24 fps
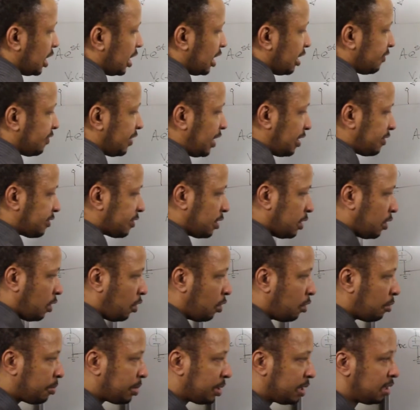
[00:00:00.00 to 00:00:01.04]
If that's an
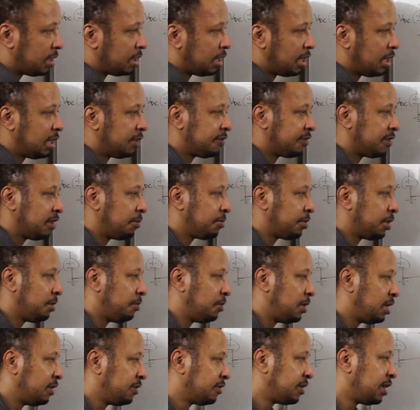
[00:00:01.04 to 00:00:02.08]
open, it simply
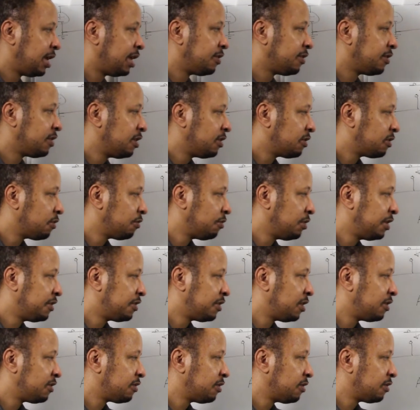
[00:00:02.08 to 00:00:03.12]
means that since the
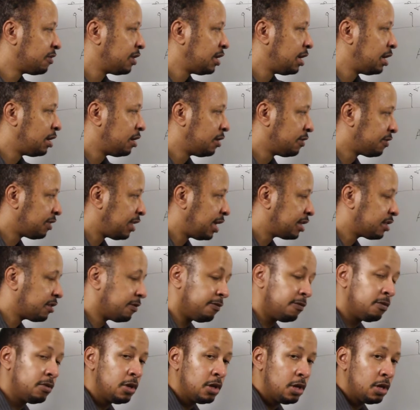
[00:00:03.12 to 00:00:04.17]
resistance here is like
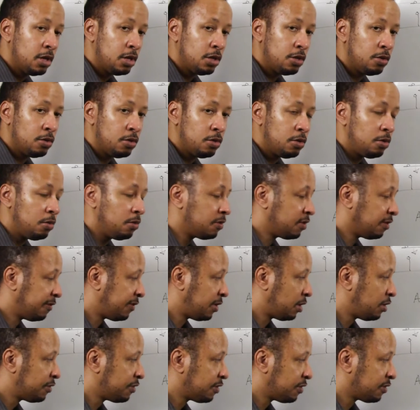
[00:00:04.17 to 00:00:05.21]
you use the
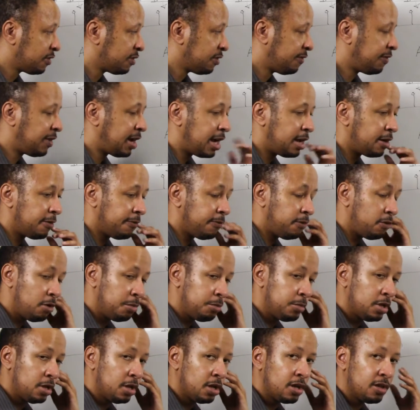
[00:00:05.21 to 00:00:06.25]
voltage divider
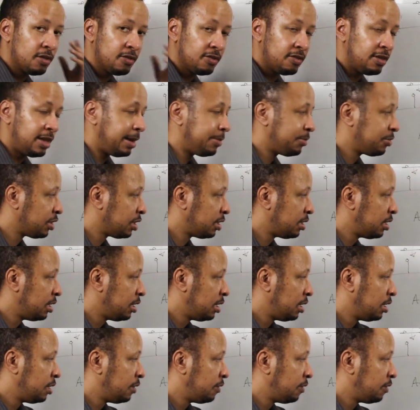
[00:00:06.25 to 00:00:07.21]
formula conception